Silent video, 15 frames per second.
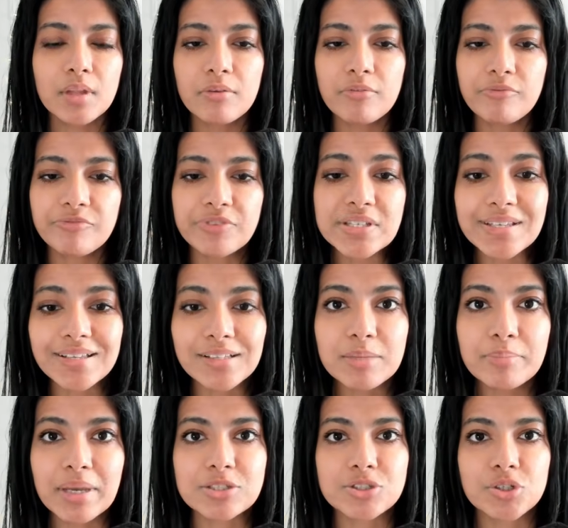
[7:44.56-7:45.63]
physically
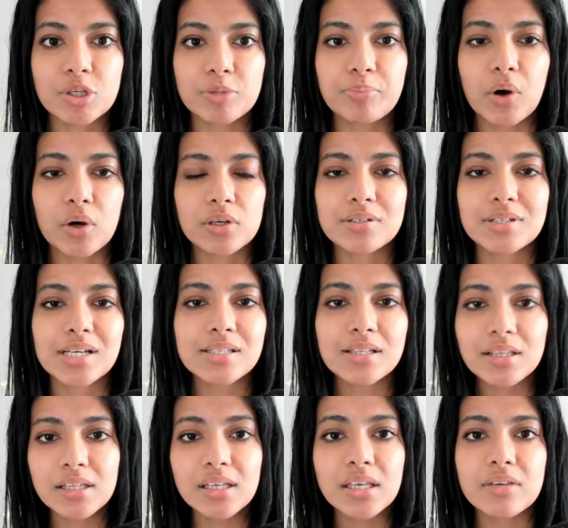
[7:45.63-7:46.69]
make sure their partner doesn't
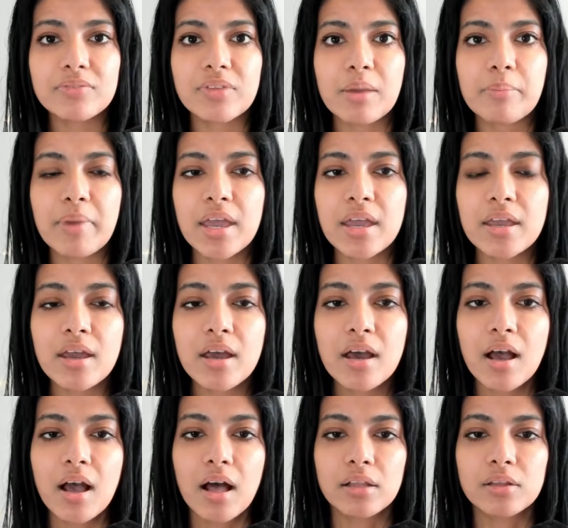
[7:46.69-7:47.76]
leave. They may
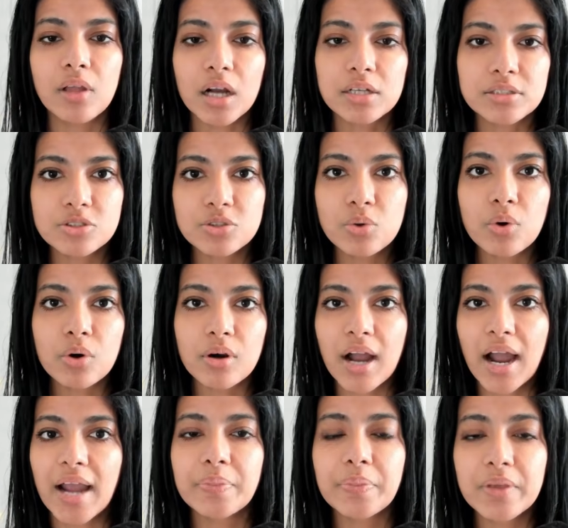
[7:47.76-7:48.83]
lock the door,
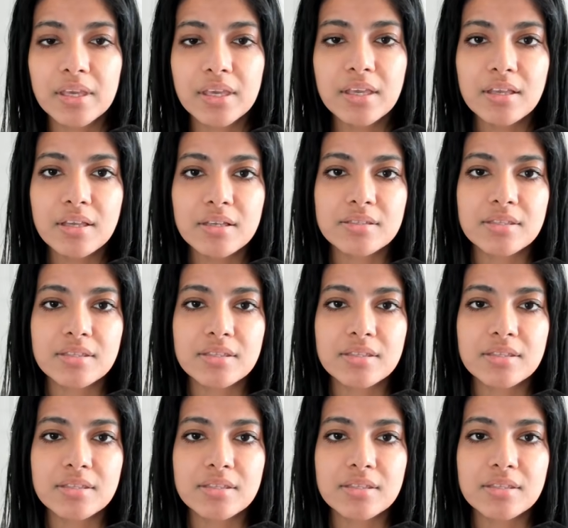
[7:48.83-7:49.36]
hide the keys.